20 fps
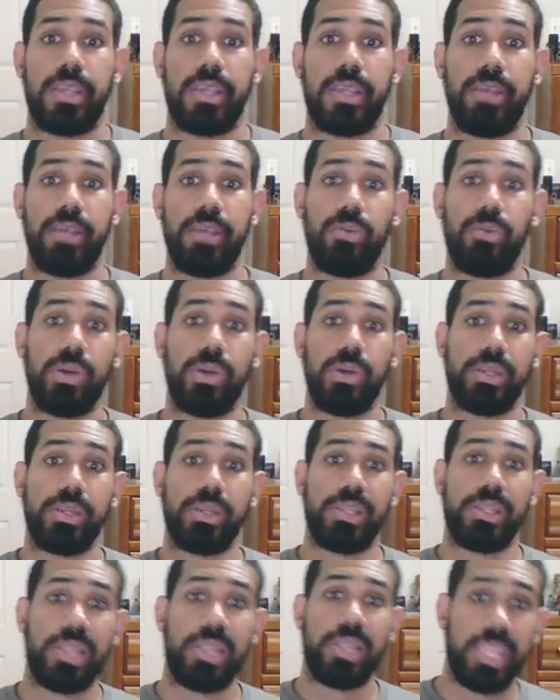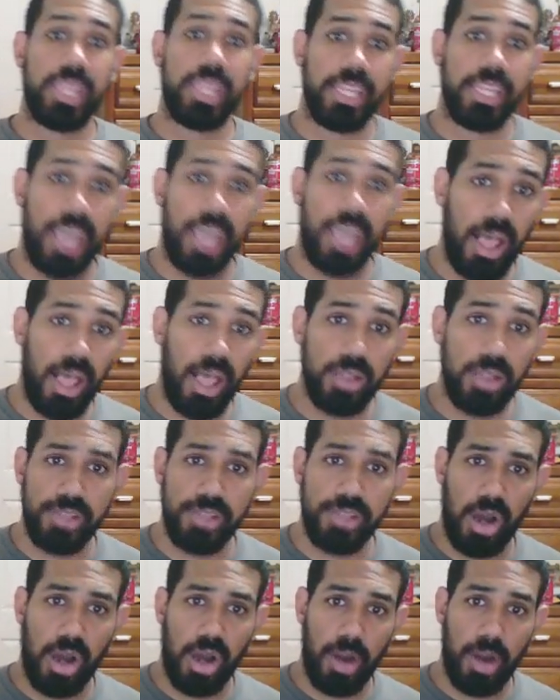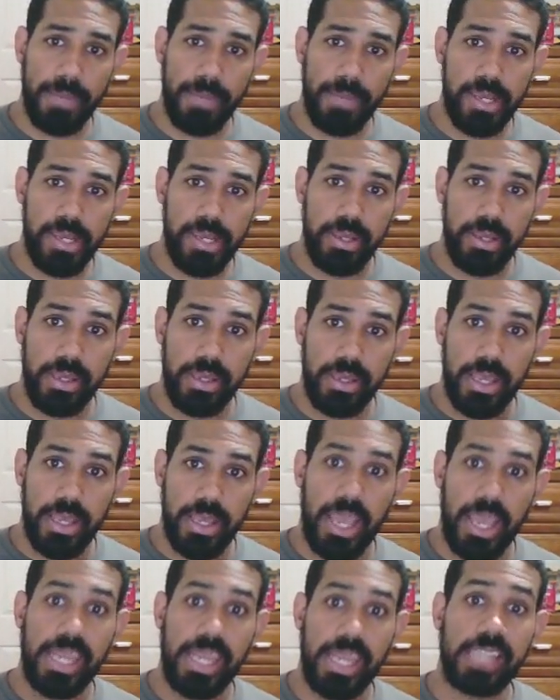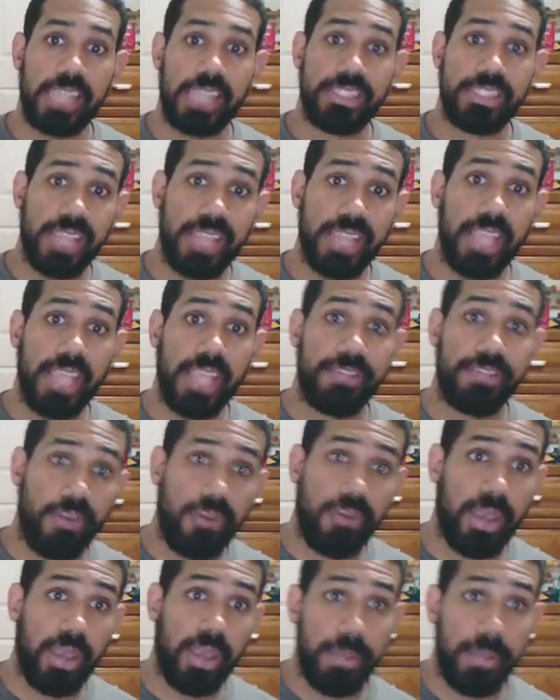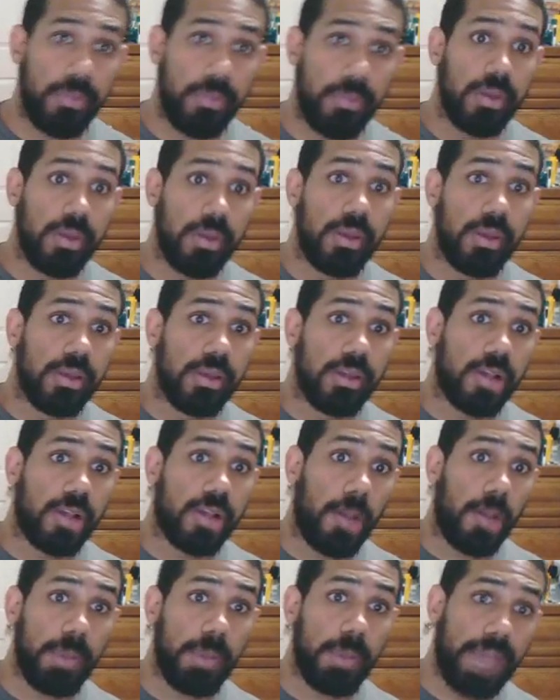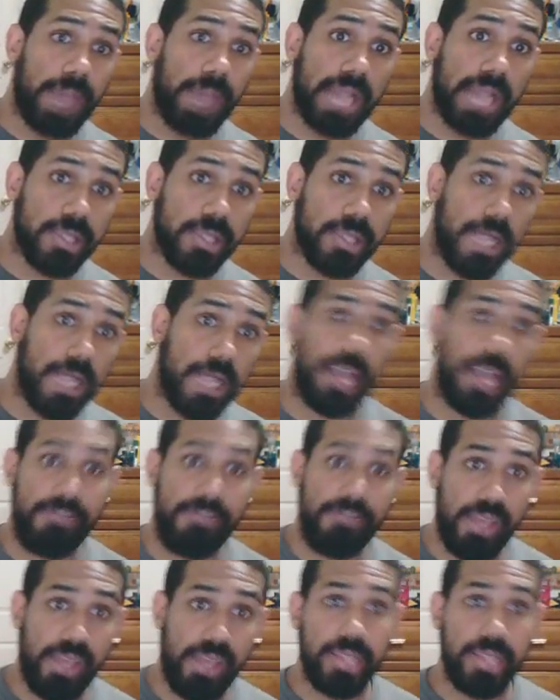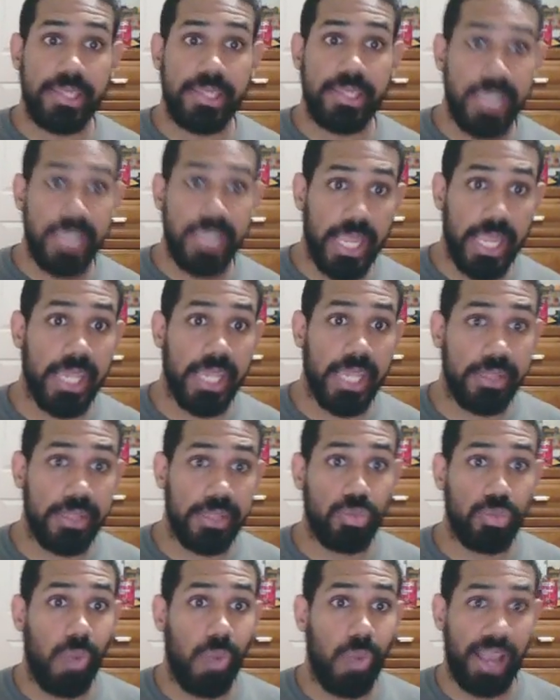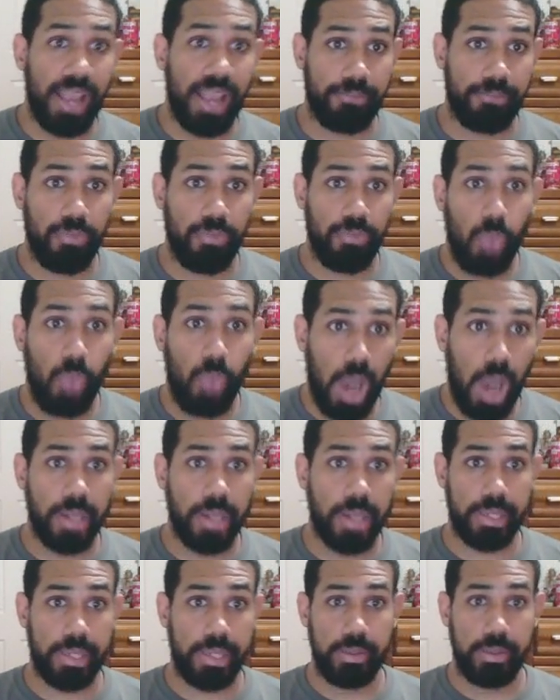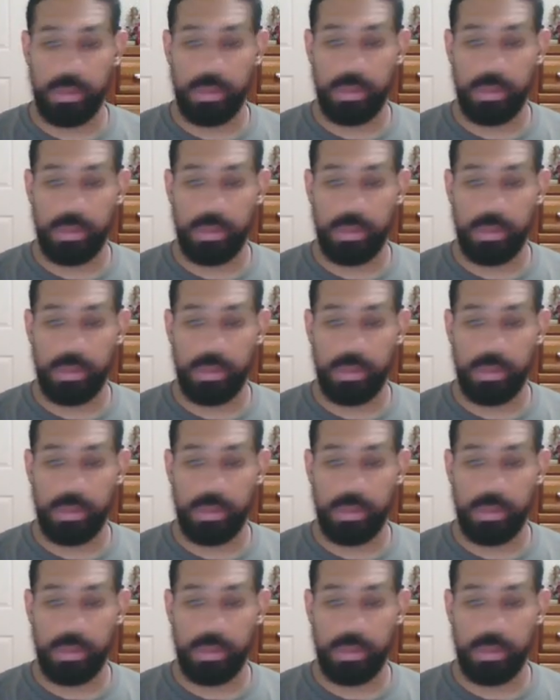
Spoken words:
would lead Hell's army in exchange for him coming back to life and seeing his wife, Wanda,